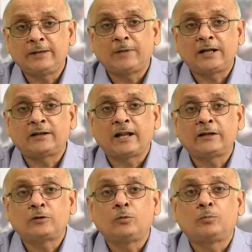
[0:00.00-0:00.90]
might
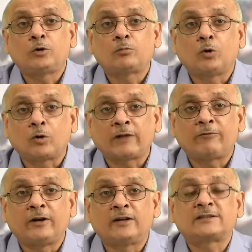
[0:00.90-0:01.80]
like to put more
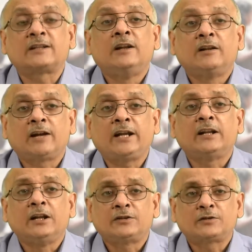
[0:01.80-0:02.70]
efforts,
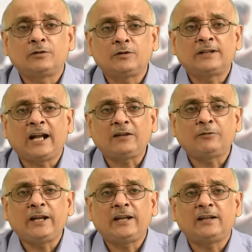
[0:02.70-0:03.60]
right? So that
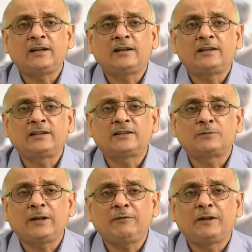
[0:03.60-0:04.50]
way it is
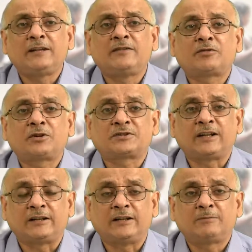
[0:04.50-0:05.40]
very, very
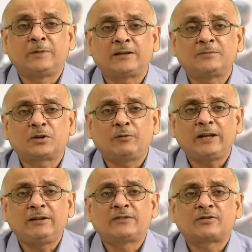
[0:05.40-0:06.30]
interesting. It becomes a
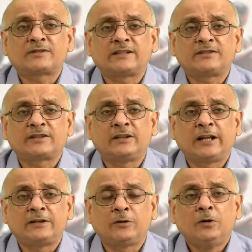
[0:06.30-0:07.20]
very interesting
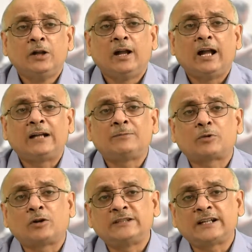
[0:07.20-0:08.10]
scenario, and
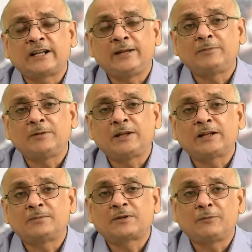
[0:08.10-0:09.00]
project team
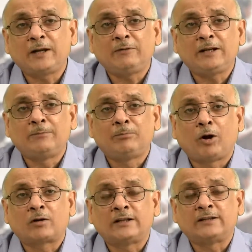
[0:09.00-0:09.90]
becomes very, very
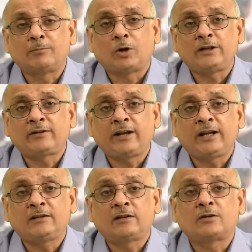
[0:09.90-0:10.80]
important. The monitoring
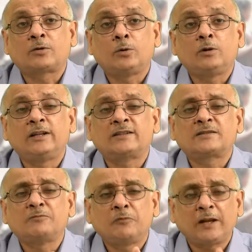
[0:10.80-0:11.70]
and control
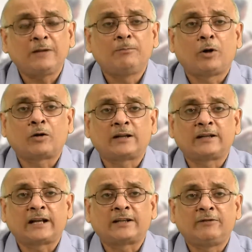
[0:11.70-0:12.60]
is very important
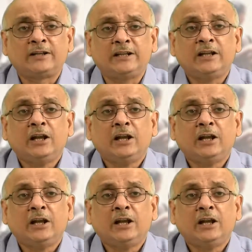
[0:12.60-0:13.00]
activity,